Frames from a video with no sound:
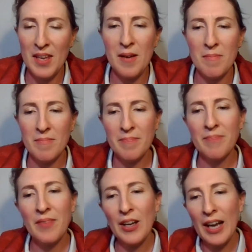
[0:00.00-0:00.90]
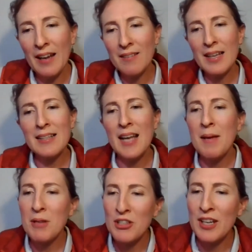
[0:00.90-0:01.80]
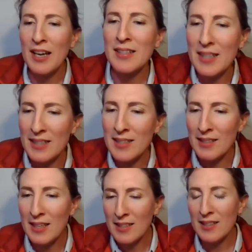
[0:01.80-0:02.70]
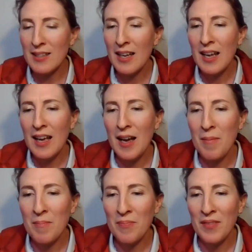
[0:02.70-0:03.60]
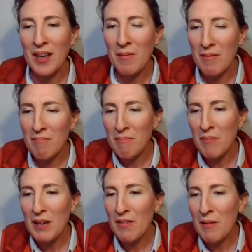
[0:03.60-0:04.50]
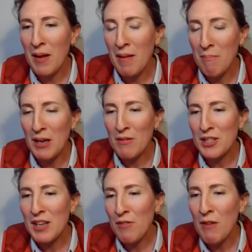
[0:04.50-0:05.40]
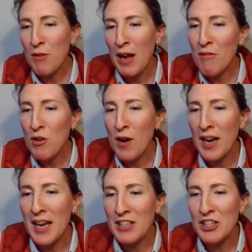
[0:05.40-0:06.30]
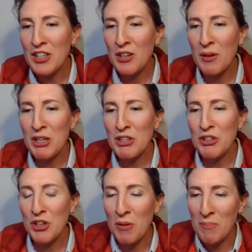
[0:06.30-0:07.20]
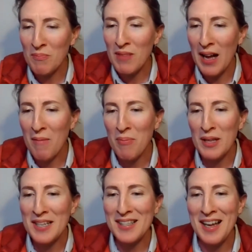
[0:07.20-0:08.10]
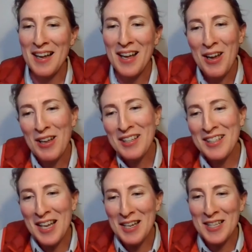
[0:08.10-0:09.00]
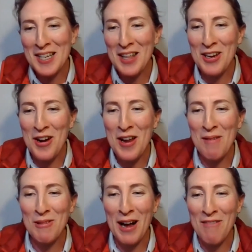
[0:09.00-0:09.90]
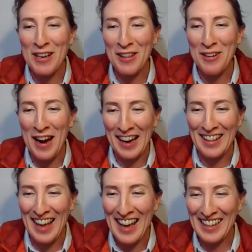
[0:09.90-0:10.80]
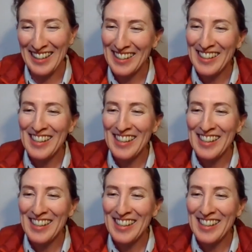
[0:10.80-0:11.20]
Yeah. Okay. Thanks, Hamish. Yeah, it's bit of an ambiguous. If we haven't quite answered your question, Tom, please send us another note and we'll have another crack at that.